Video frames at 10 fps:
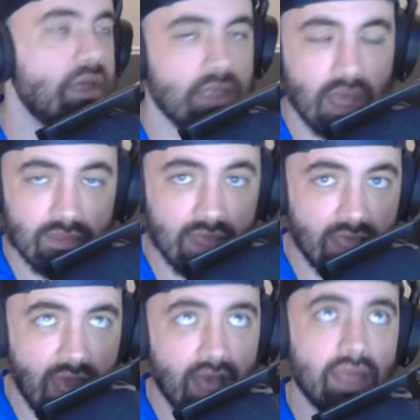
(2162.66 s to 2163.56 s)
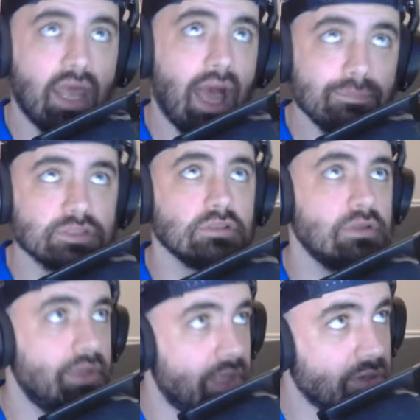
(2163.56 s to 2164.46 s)
Yeah, they had
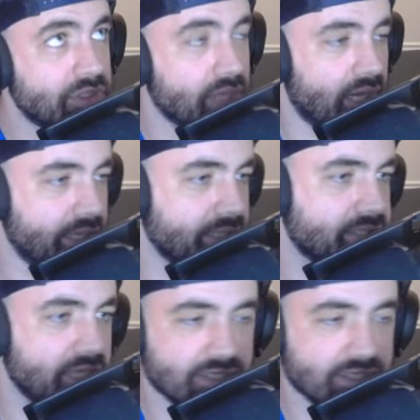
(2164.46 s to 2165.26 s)
absolutely no shot against us,